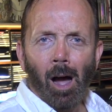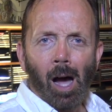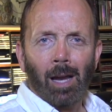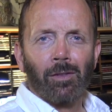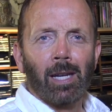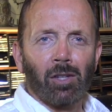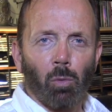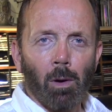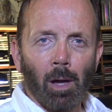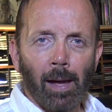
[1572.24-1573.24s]
I'll have to take his
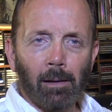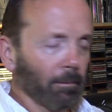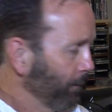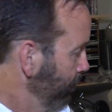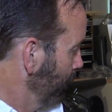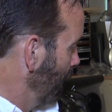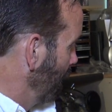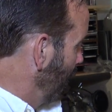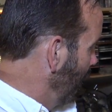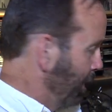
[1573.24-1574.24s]
word on that.
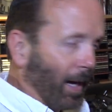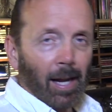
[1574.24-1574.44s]
Now,